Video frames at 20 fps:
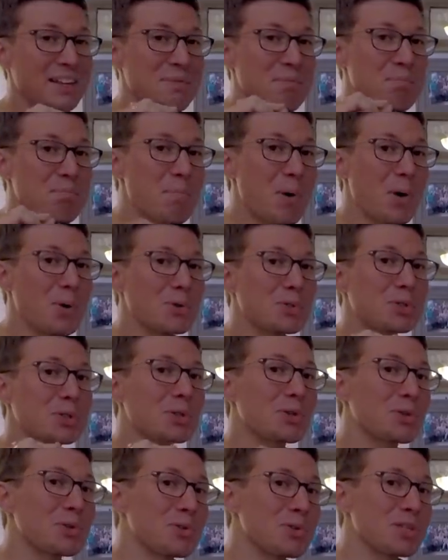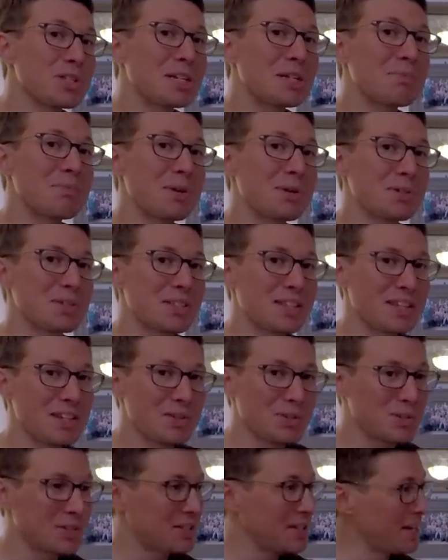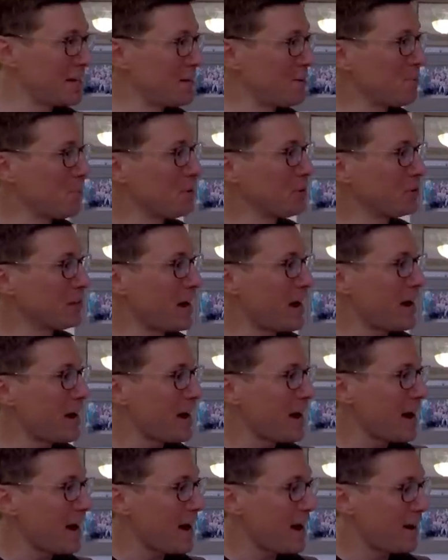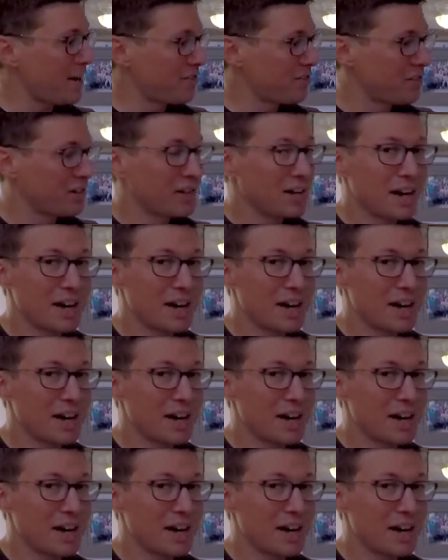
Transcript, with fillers: most cruising boats that you see will not have